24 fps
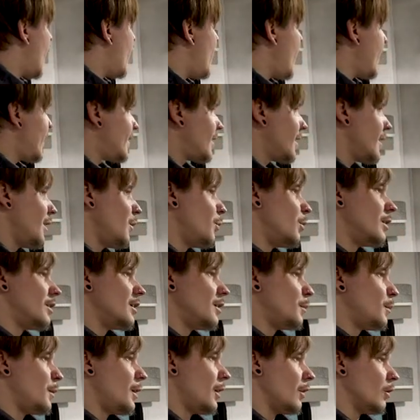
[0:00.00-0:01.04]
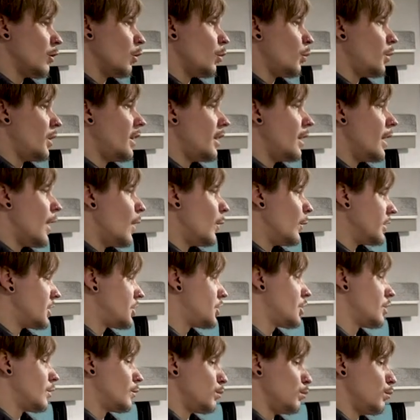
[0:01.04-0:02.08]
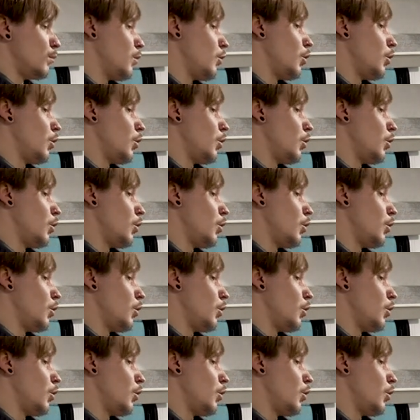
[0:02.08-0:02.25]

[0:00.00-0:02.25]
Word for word: Basically, with this particular window, it's just